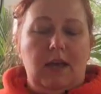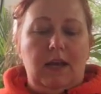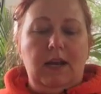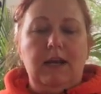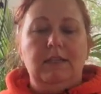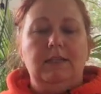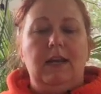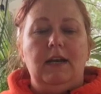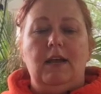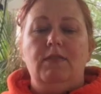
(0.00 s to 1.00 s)
And I
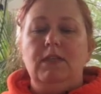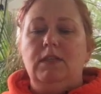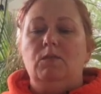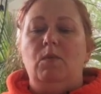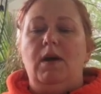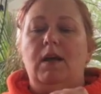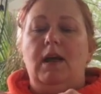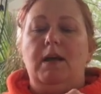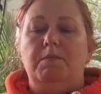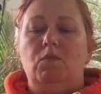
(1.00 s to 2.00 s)
decided on this one,
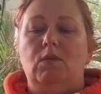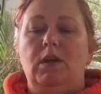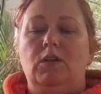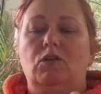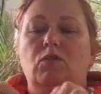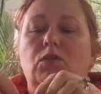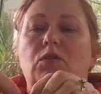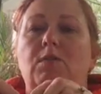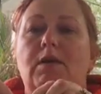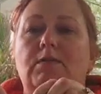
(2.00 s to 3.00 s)
I'm going to
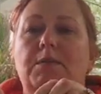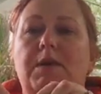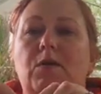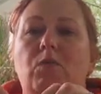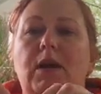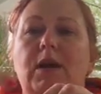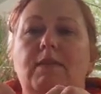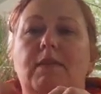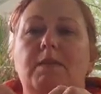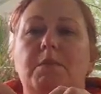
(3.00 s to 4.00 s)
surround it by white, and
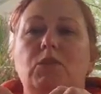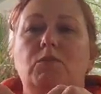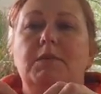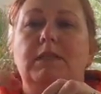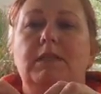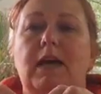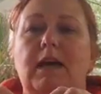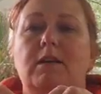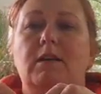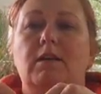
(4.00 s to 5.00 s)
then the mushroom inside